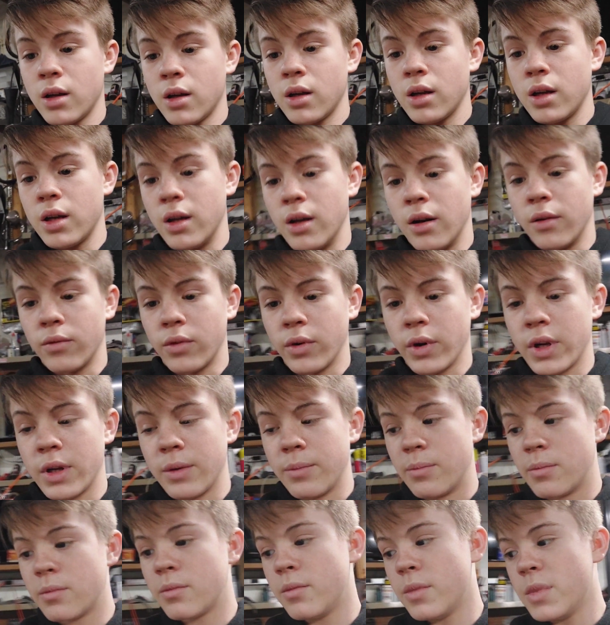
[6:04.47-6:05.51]
And
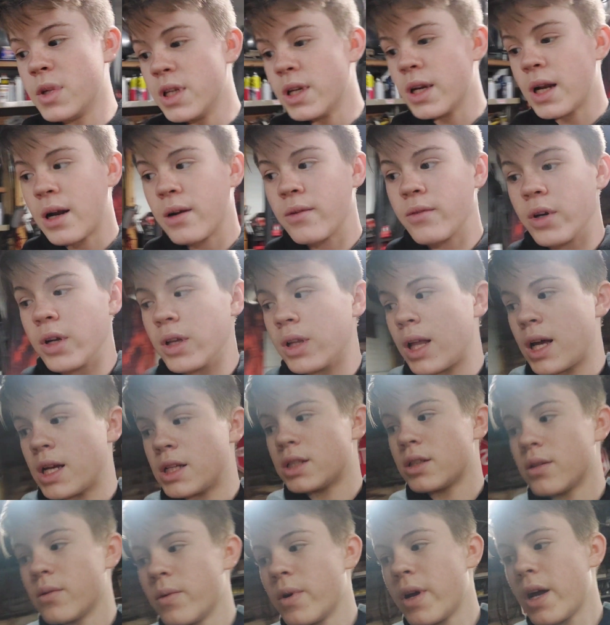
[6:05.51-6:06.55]
me not
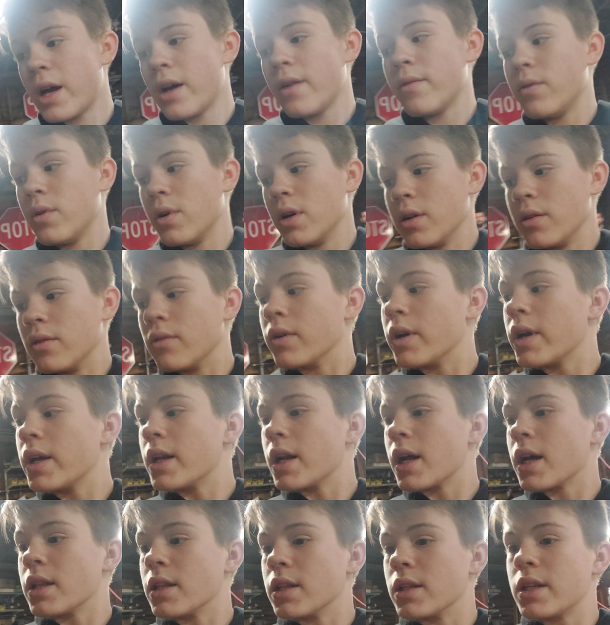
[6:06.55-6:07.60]
realizing we have one right
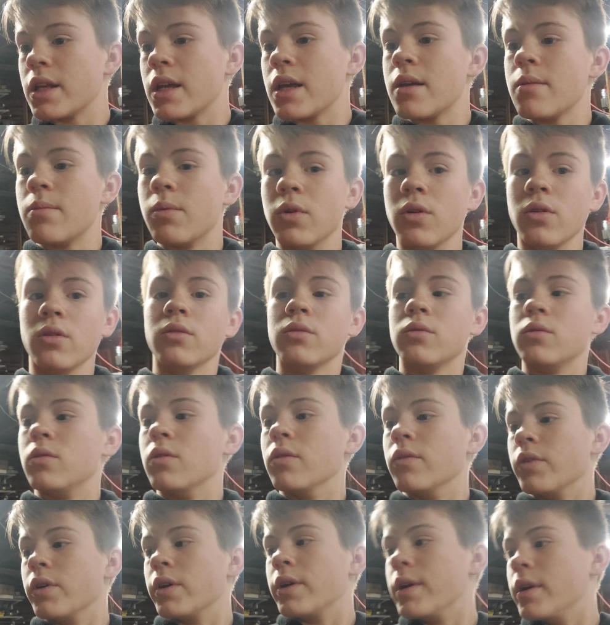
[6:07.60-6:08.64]
on the table
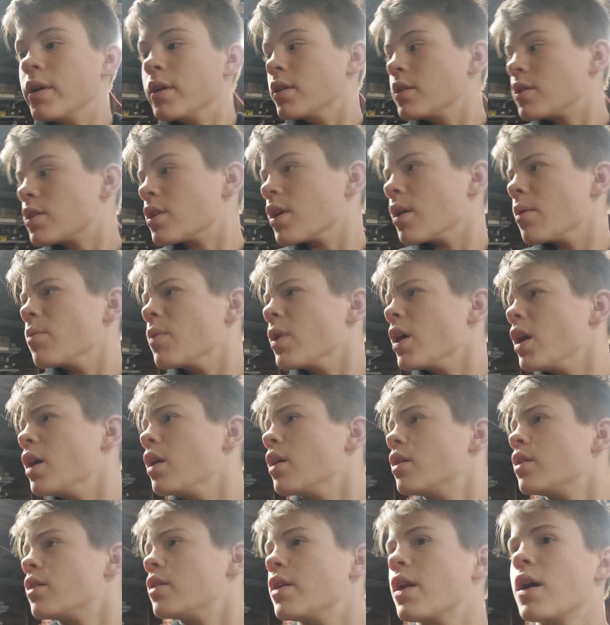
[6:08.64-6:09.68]
over here somewhere.
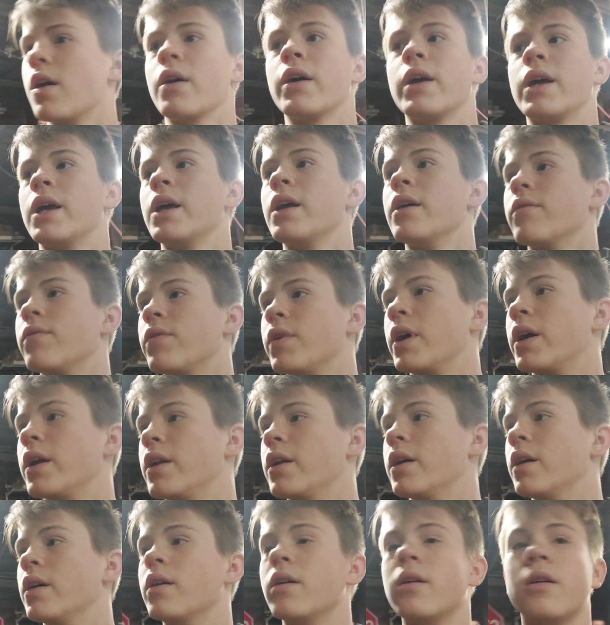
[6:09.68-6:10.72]
Now I can't You're find
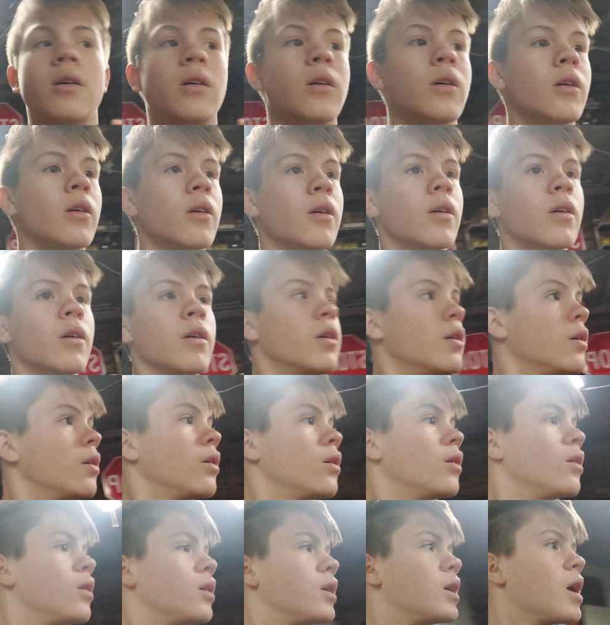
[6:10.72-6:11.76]
lying.
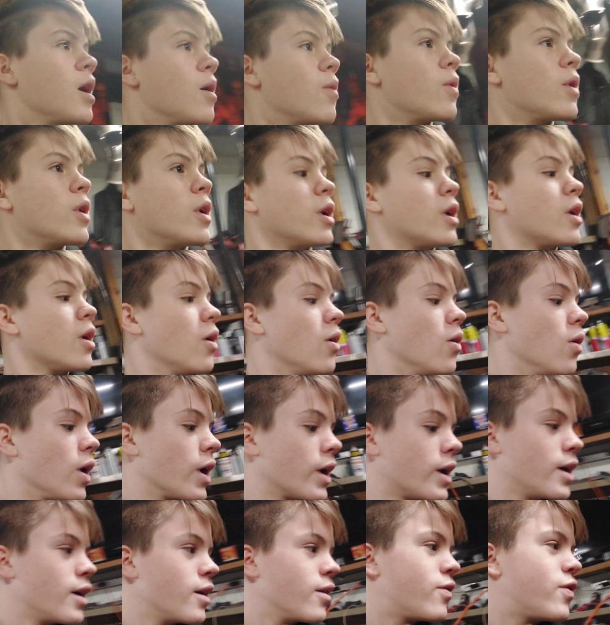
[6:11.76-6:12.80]
it. Yeah, where'd it go? I
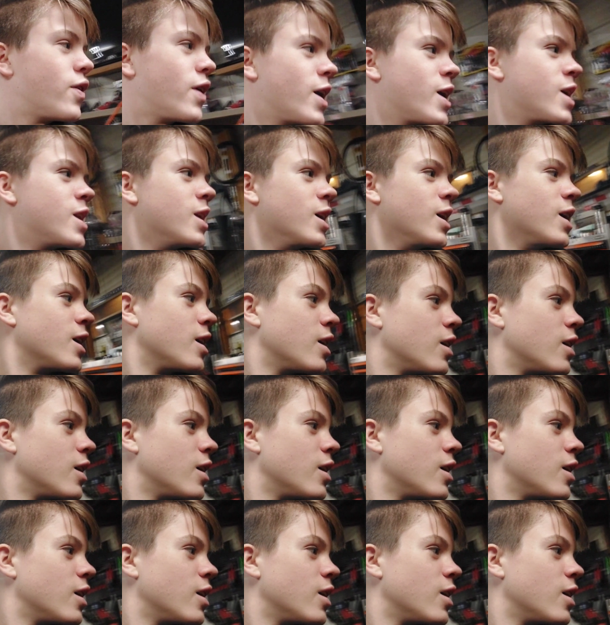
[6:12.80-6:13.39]
can't find it.